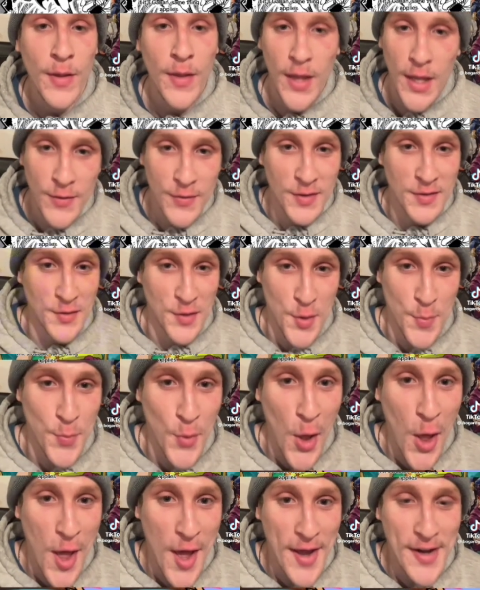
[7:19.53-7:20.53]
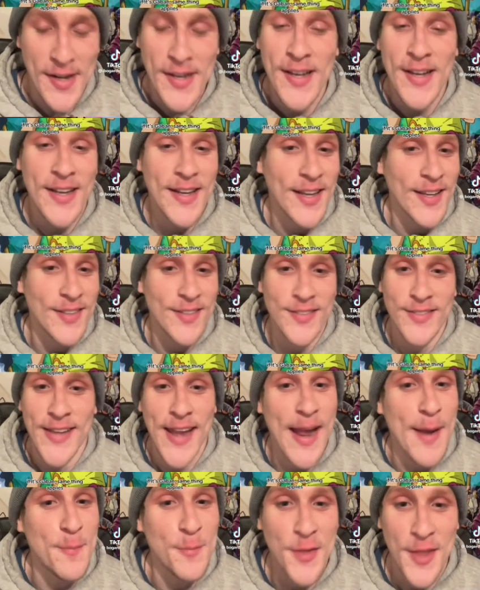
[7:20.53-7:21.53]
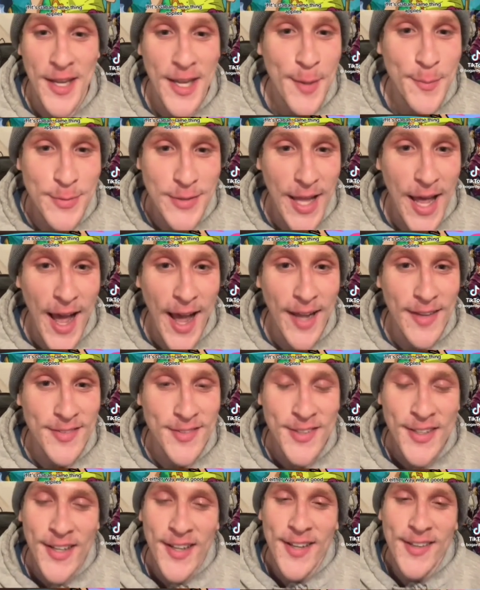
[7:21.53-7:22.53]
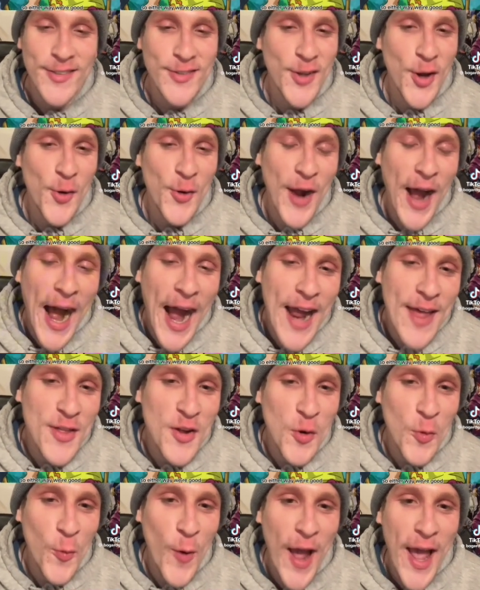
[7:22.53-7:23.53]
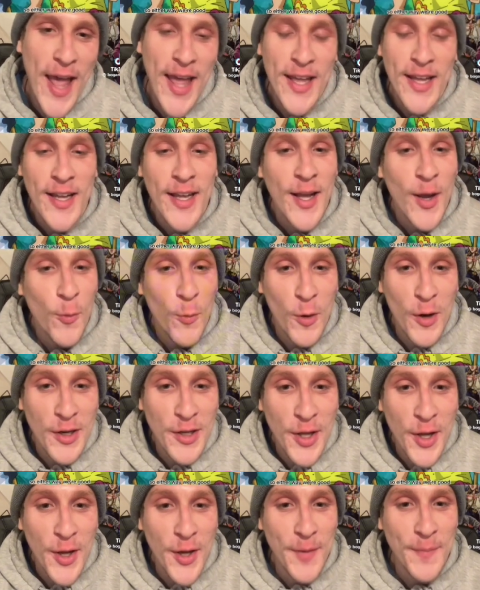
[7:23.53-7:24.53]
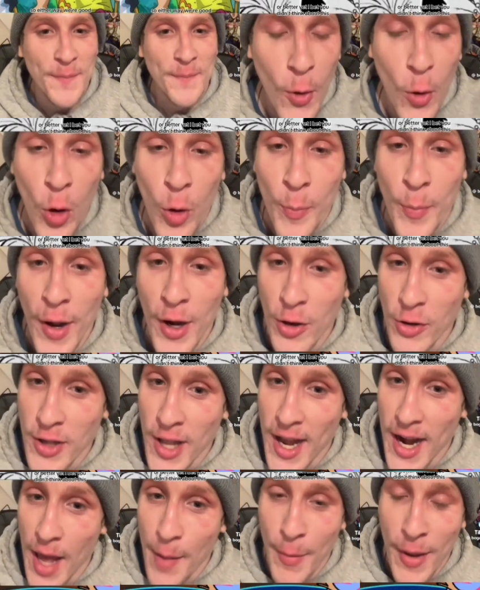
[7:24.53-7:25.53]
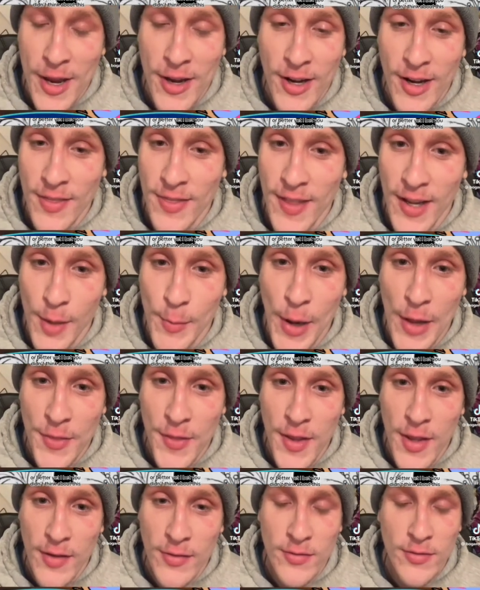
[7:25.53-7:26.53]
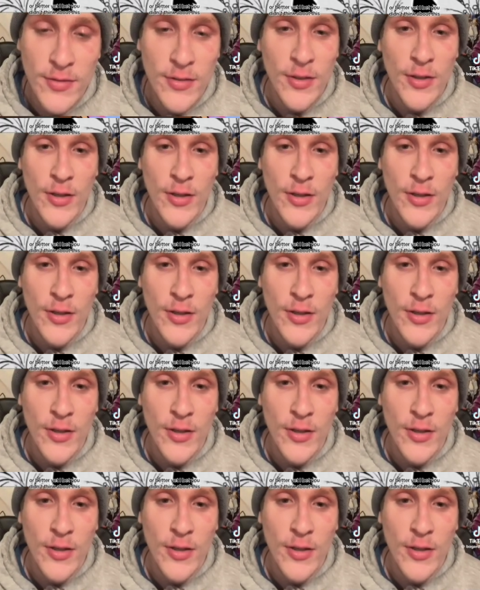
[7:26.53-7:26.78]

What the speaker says: If it's Gabon, same thing applies. So either way, we're good. Or better yet, I bet you didn't think about this.